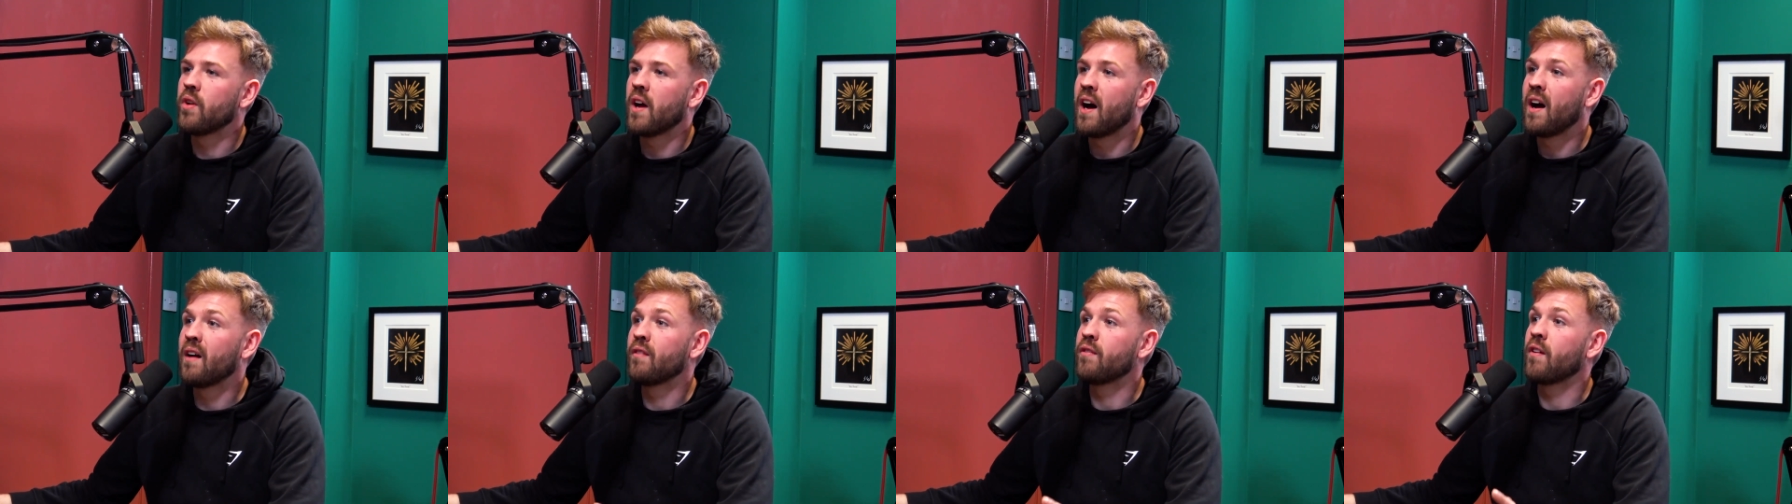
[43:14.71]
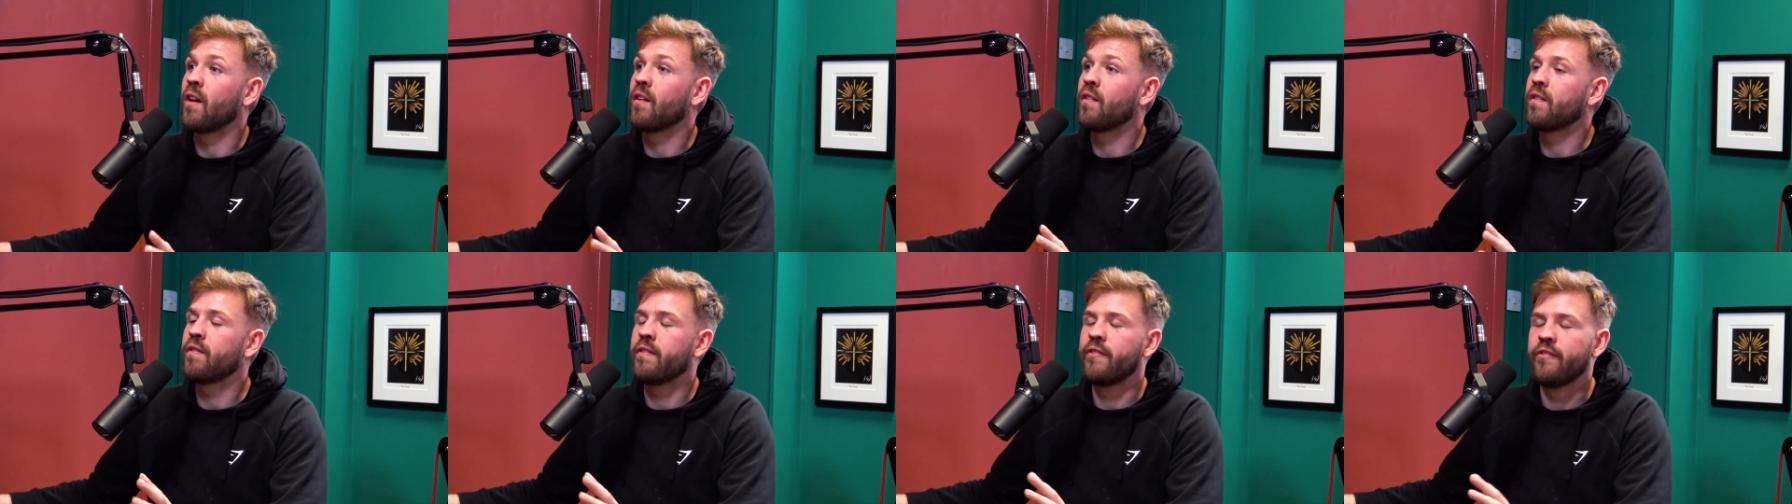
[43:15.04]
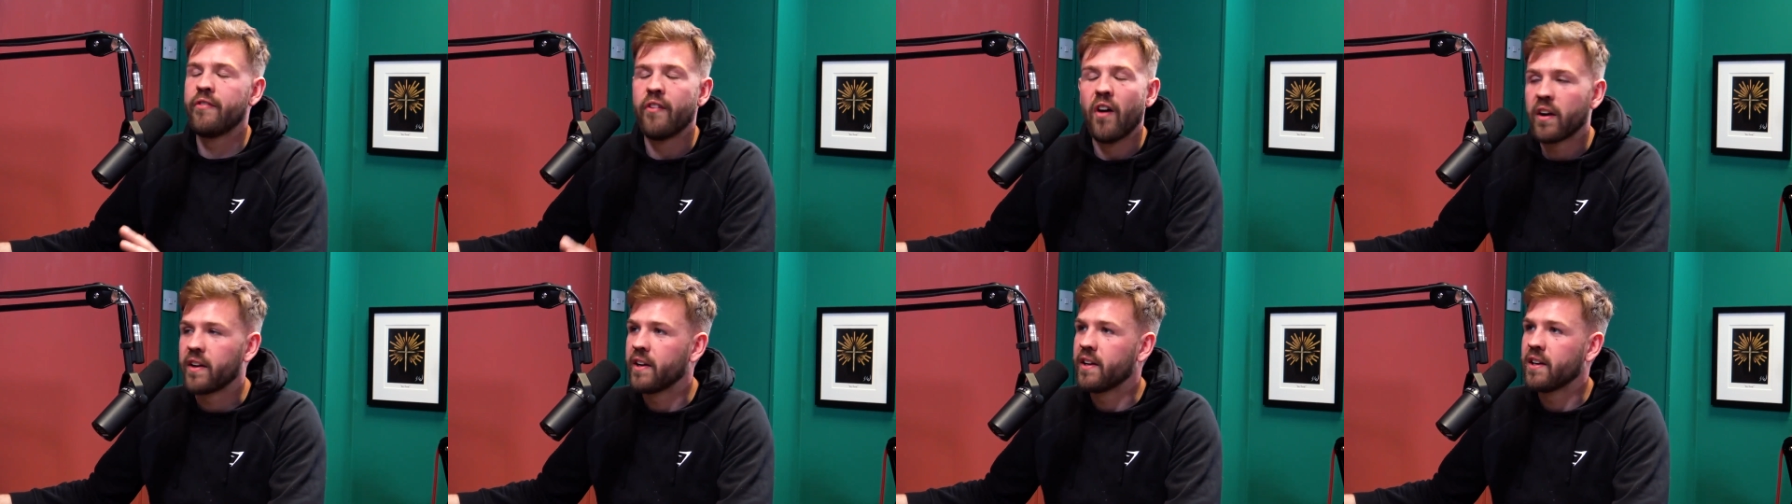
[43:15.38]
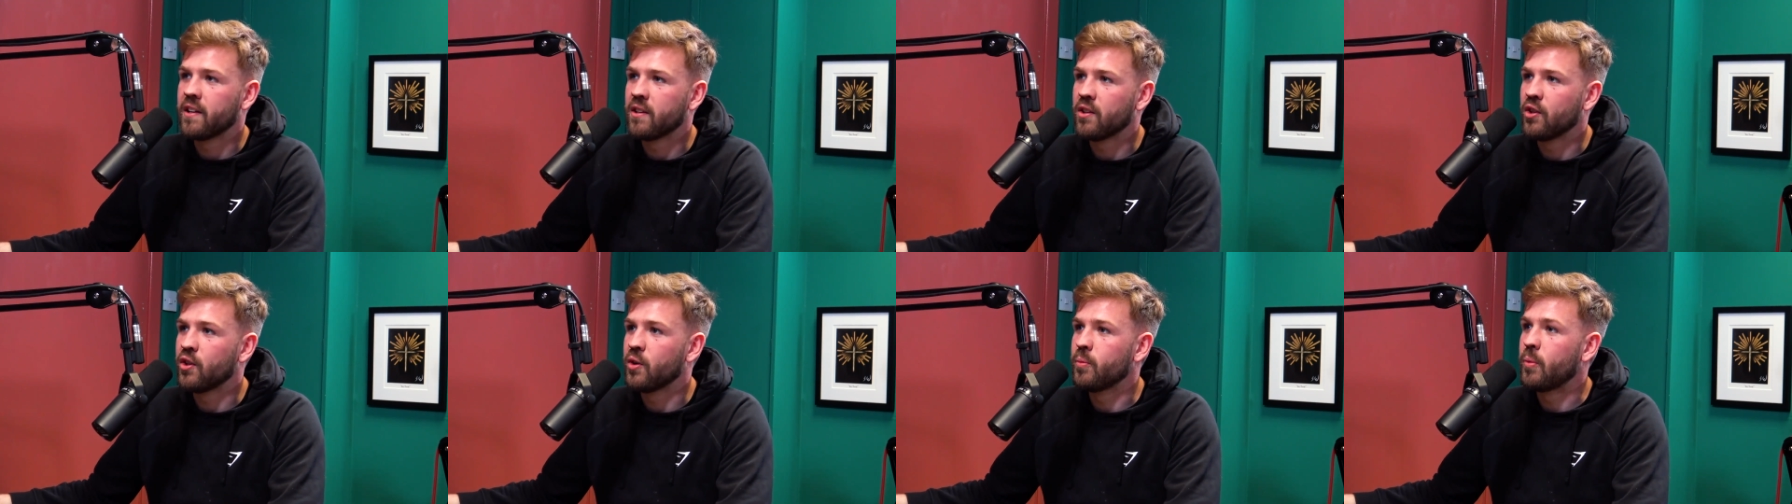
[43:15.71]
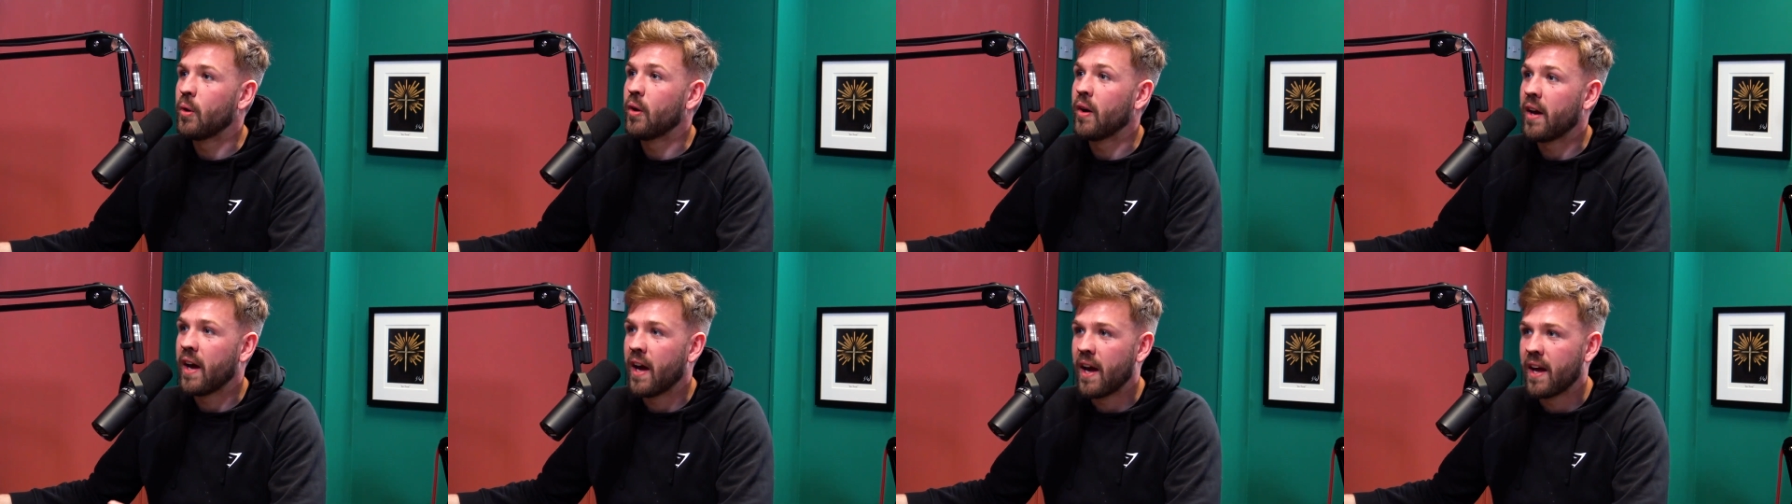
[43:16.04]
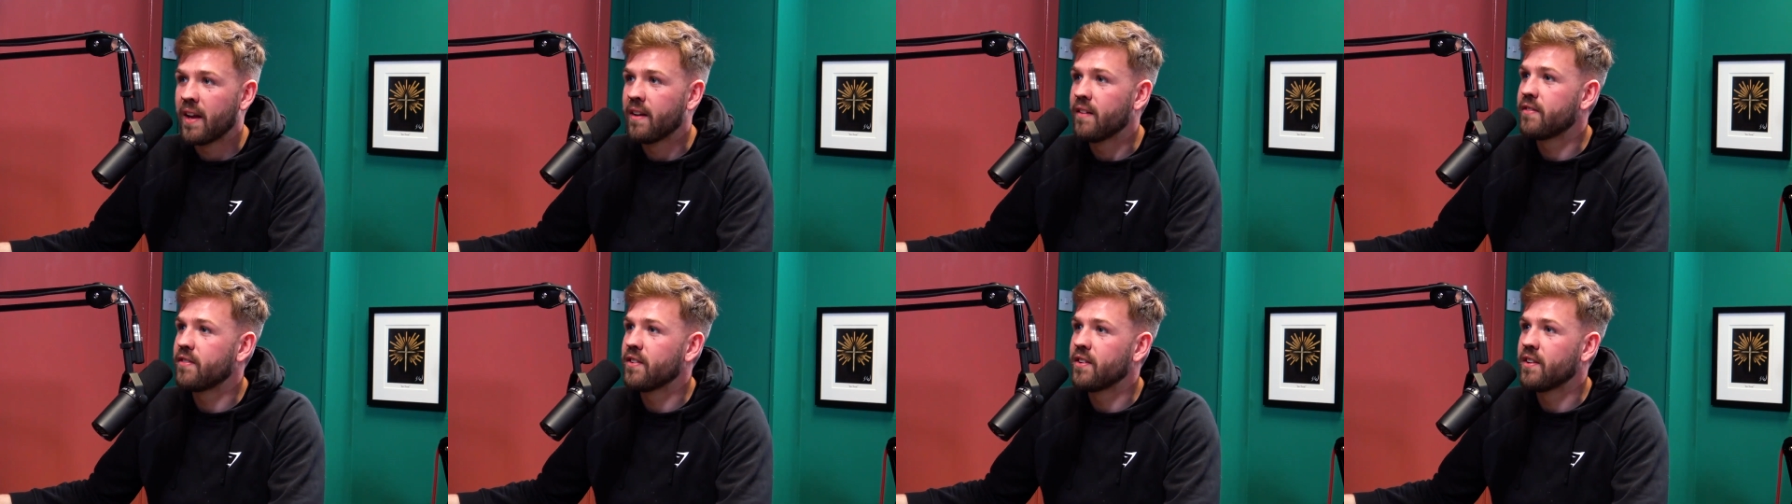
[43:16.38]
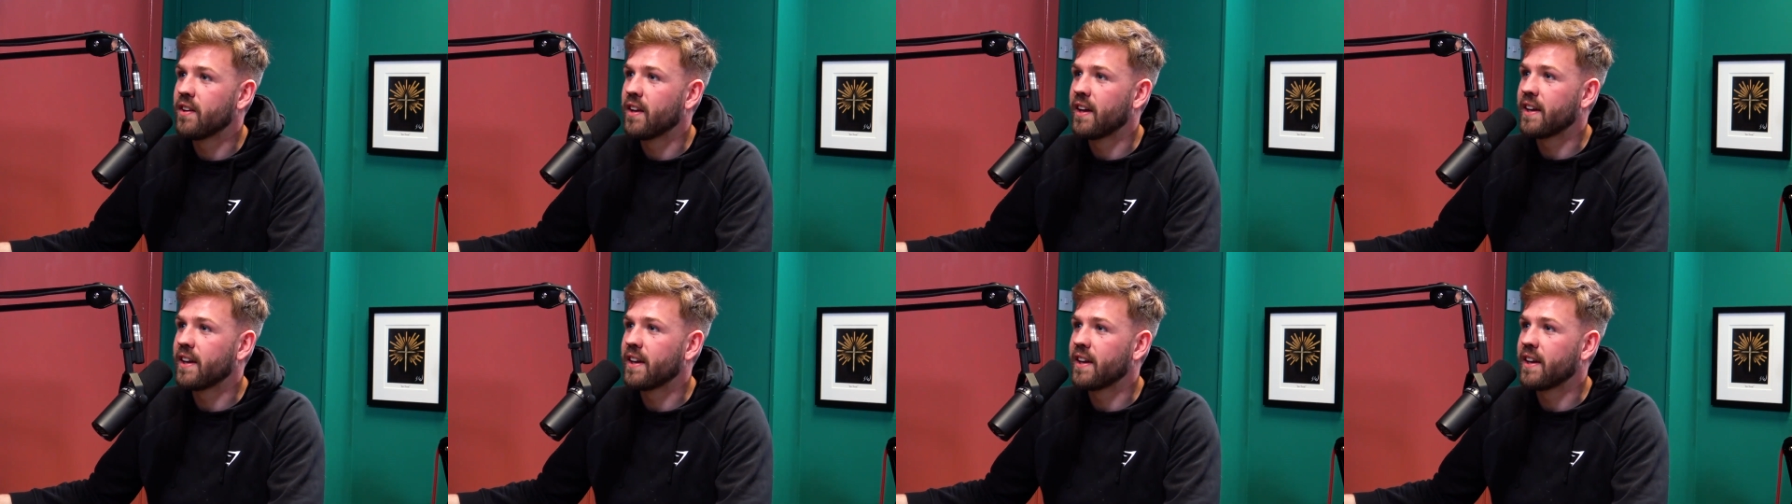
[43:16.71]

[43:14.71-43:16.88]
have a fucking clue about anything.